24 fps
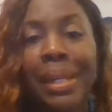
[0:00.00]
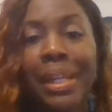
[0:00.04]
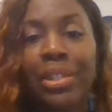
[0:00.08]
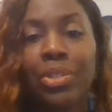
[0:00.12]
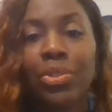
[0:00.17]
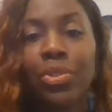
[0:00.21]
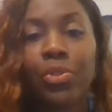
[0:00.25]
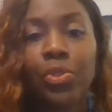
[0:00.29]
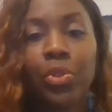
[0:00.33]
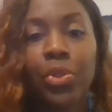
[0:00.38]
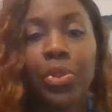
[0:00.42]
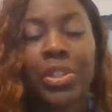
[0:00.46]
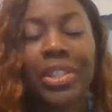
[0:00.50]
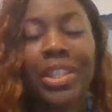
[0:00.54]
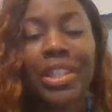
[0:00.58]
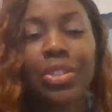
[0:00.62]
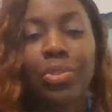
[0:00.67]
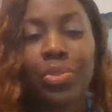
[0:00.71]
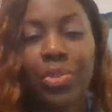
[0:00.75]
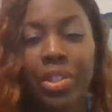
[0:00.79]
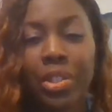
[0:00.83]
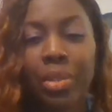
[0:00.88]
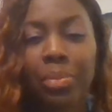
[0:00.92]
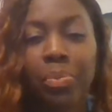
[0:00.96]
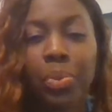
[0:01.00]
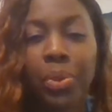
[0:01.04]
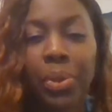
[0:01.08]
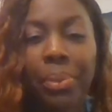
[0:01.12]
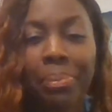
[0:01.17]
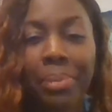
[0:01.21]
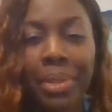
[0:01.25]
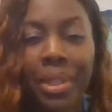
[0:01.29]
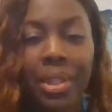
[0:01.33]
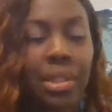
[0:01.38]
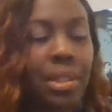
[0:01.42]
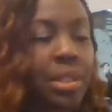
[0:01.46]
So of course he's going to support
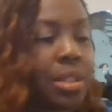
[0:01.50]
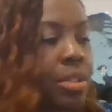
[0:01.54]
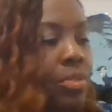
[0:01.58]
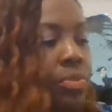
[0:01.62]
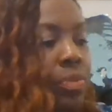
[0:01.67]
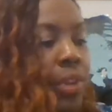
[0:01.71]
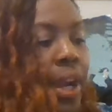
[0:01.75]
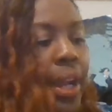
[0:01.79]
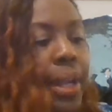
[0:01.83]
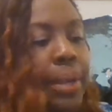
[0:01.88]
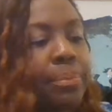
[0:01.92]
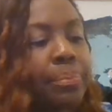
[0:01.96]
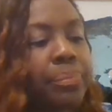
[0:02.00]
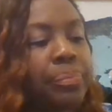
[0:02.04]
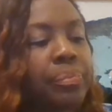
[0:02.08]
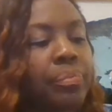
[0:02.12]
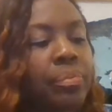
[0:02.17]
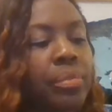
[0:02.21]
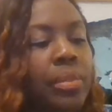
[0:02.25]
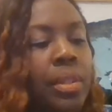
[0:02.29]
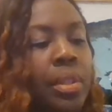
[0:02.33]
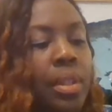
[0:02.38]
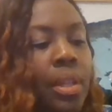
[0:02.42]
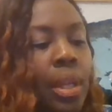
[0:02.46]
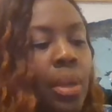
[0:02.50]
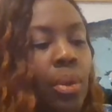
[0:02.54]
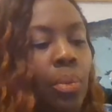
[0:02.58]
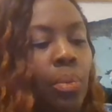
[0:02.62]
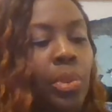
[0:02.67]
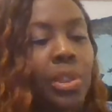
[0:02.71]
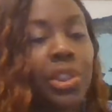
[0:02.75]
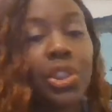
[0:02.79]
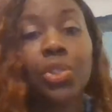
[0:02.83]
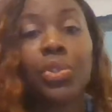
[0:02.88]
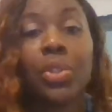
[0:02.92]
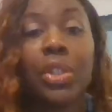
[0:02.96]
business, right?
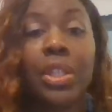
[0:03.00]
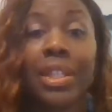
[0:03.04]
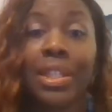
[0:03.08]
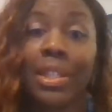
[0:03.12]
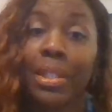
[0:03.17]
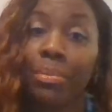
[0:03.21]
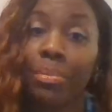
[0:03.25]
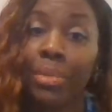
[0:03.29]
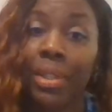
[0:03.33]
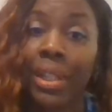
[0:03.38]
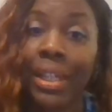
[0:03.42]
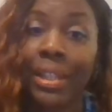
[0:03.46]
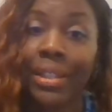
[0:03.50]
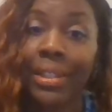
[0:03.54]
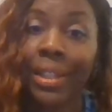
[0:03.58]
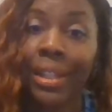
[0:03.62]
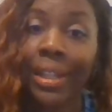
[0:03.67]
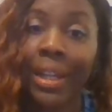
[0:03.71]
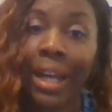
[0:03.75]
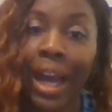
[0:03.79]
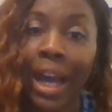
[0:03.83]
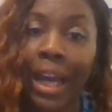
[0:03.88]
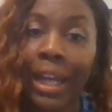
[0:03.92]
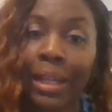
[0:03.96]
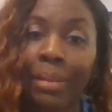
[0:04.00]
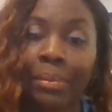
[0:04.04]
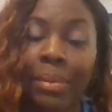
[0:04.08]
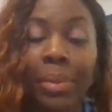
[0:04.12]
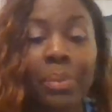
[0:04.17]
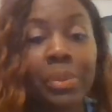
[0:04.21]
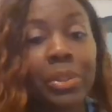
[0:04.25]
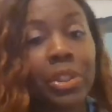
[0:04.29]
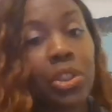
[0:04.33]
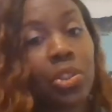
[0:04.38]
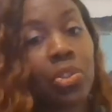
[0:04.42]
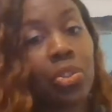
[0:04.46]
Which is going to stimulate the economy,
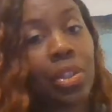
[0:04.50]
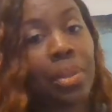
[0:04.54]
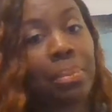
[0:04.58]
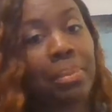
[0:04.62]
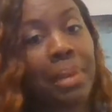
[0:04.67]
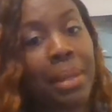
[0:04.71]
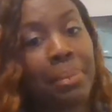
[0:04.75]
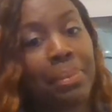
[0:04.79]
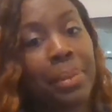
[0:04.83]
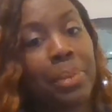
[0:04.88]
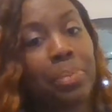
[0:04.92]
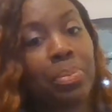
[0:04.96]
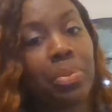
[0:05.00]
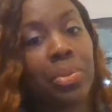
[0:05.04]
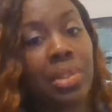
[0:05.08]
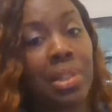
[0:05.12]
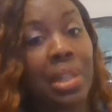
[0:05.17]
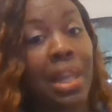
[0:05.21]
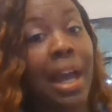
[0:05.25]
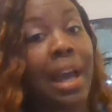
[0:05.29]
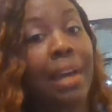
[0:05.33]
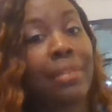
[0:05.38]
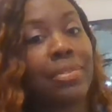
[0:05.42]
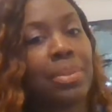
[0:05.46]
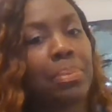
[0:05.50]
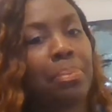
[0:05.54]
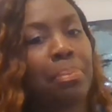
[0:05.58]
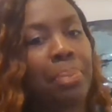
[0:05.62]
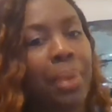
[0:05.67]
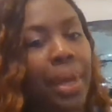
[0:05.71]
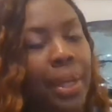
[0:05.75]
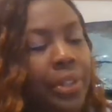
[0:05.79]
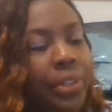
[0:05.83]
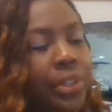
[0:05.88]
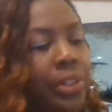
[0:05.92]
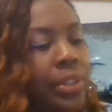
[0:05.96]
which is going to make people's lives
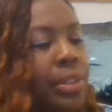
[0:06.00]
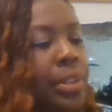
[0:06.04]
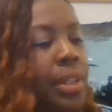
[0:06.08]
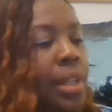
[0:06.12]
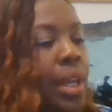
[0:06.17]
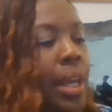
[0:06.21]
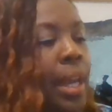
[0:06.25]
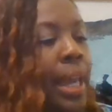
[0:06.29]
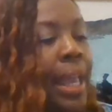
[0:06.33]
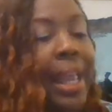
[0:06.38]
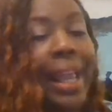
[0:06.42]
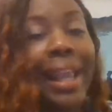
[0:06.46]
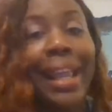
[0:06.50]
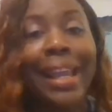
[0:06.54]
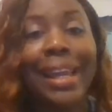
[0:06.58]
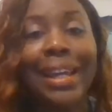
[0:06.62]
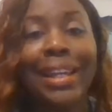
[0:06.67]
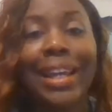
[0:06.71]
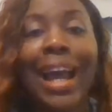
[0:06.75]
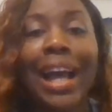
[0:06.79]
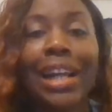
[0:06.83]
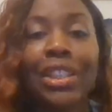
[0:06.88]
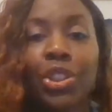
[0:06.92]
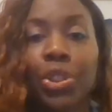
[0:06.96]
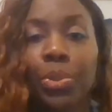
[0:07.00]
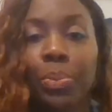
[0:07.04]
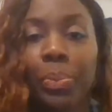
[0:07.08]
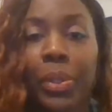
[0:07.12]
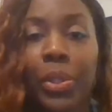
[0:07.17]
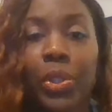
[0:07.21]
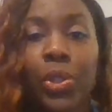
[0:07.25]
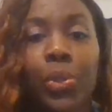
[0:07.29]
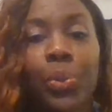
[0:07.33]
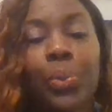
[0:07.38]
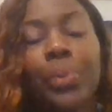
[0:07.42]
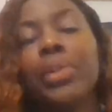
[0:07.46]
better. And
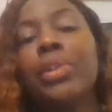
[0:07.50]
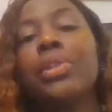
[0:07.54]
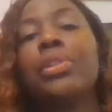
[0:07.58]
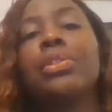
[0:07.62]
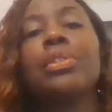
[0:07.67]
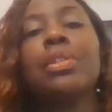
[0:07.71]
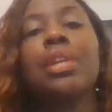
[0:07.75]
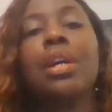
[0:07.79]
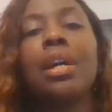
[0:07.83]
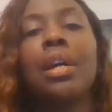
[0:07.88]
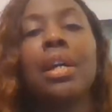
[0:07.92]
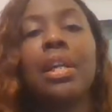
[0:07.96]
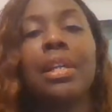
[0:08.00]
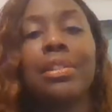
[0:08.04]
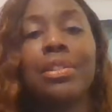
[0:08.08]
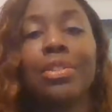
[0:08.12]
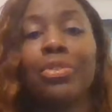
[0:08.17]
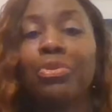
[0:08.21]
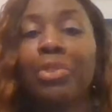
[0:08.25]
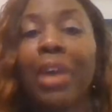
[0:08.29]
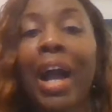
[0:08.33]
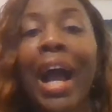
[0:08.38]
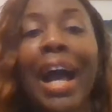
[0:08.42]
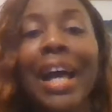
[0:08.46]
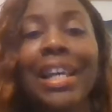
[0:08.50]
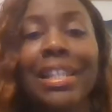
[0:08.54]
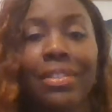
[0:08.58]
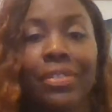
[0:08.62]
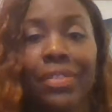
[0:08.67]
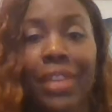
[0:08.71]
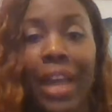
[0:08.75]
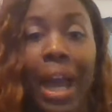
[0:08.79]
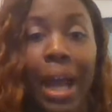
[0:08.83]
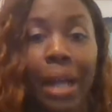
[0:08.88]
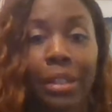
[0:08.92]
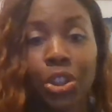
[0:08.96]
entrepreneurs, it's a rise of
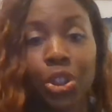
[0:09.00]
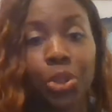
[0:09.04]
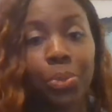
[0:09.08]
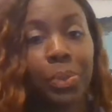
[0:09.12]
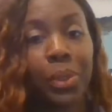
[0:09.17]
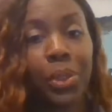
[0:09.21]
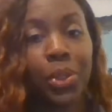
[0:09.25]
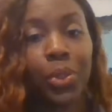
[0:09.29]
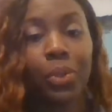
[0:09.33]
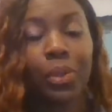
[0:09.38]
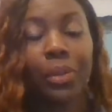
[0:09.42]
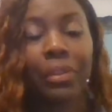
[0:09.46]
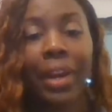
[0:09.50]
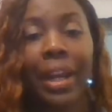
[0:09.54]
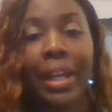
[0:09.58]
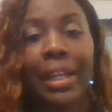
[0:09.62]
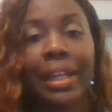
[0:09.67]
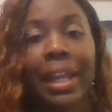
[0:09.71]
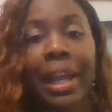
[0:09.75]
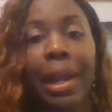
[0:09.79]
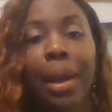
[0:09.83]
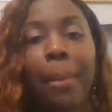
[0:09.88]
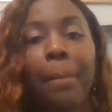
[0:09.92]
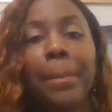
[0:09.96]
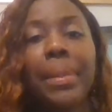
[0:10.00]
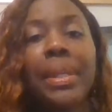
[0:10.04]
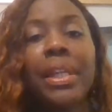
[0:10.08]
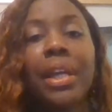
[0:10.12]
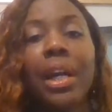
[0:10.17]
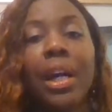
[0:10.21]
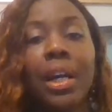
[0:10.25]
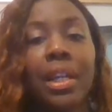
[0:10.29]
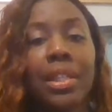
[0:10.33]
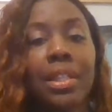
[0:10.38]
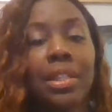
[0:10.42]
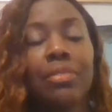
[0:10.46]
the entrepreneur right now
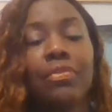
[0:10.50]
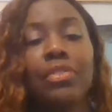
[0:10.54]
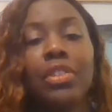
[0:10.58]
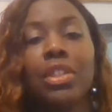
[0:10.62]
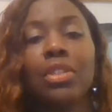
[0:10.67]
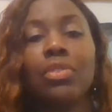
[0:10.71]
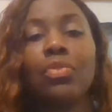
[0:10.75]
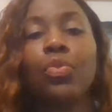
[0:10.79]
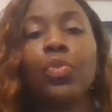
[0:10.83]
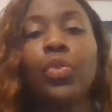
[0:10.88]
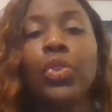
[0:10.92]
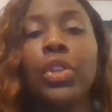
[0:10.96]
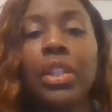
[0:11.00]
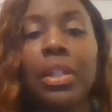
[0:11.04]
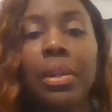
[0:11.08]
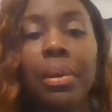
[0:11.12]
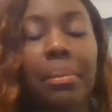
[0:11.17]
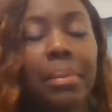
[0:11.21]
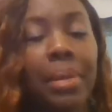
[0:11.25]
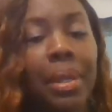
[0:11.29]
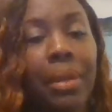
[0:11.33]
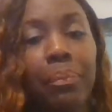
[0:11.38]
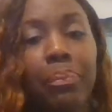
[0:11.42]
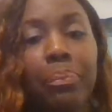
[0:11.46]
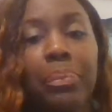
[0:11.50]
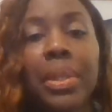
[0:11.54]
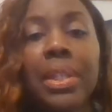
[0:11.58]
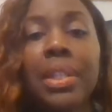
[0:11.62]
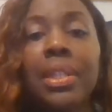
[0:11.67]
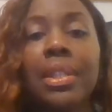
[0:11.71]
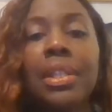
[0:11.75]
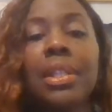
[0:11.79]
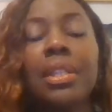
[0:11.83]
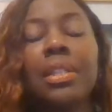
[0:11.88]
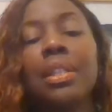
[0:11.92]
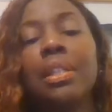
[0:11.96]
because of this freedom of
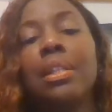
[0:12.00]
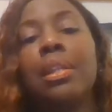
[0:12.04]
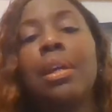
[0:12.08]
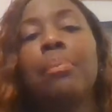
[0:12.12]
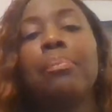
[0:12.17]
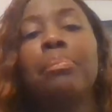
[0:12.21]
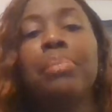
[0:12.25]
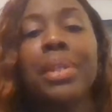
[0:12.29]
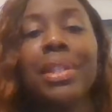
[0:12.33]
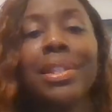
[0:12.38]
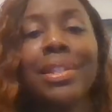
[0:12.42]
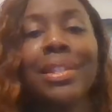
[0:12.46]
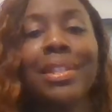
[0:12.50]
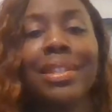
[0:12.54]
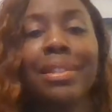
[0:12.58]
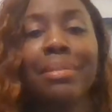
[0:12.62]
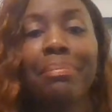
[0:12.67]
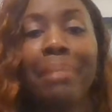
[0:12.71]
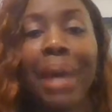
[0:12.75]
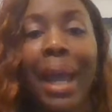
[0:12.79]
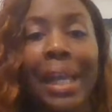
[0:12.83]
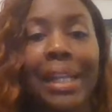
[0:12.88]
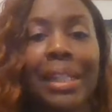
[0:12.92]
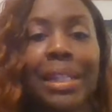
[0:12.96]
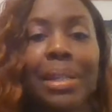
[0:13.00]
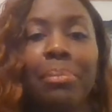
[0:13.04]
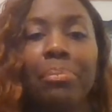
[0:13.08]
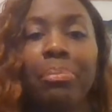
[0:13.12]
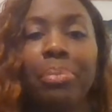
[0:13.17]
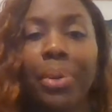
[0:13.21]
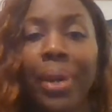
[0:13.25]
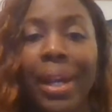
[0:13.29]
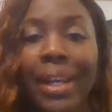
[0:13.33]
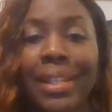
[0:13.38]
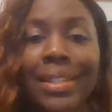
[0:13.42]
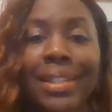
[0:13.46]
business and a
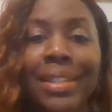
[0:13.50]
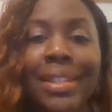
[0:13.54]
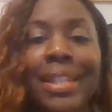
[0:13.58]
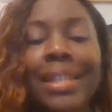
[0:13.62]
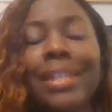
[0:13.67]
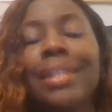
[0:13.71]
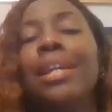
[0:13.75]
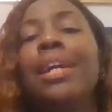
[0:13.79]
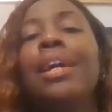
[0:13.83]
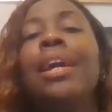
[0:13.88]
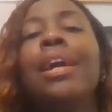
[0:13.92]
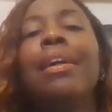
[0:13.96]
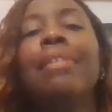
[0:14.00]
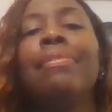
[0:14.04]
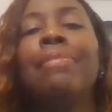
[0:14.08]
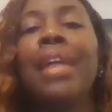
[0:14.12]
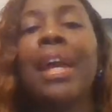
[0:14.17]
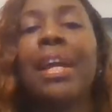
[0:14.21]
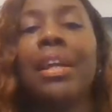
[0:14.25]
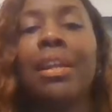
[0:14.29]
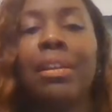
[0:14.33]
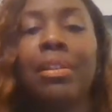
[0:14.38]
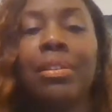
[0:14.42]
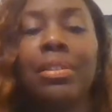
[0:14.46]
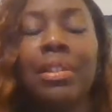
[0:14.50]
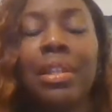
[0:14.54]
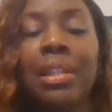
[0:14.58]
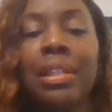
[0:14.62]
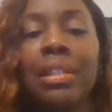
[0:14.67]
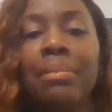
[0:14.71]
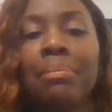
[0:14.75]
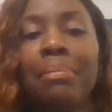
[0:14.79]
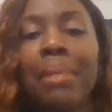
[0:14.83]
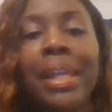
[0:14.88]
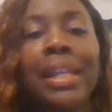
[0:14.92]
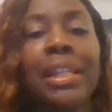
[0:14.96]
business-minded president that
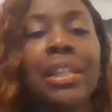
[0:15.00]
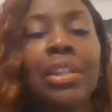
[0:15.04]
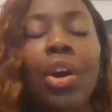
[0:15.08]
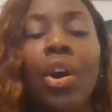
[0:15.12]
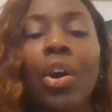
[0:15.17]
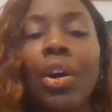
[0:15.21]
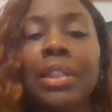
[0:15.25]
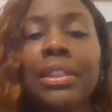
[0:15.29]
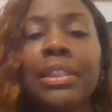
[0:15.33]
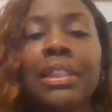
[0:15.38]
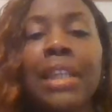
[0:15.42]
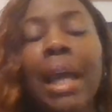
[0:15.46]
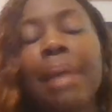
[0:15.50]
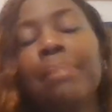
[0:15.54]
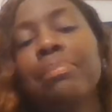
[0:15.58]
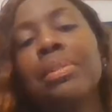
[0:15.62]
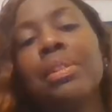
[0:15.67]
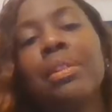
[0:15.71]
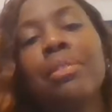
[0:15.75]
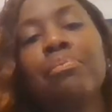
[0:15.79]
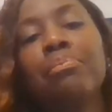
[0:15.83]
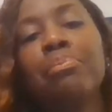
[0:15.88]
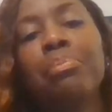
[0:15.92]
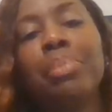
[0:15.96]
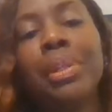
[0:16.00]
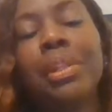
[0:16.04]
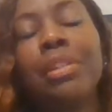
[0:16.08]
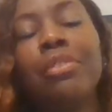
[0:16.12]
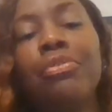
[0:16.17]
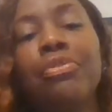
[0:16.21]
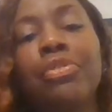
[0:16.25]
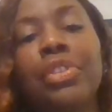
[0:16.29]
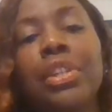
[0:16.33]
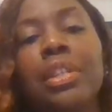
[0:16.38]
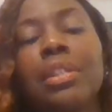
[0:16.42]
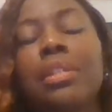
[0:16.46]
is making all types of
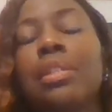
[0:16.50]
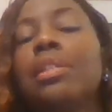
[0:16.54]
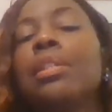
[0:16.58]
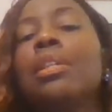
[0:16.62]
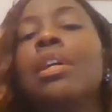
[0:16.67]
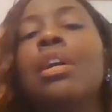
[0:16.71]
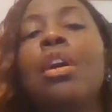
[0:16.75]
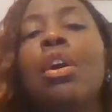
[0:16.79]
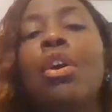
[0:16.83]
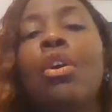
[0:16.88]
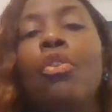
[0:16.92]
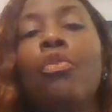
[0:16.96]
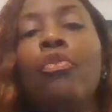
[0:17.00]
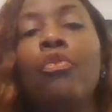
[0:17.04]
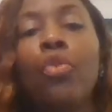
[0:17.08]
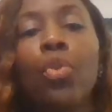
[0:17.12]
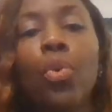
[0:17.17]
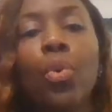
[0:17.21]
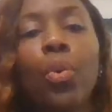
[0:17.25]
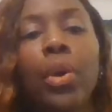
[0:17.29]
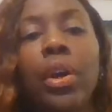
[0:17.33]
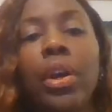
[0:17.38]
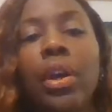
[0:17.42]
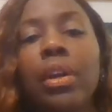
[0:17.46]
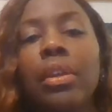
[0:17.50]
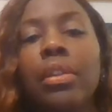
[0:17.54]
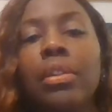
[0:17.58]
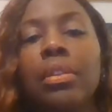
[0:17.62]
benefits for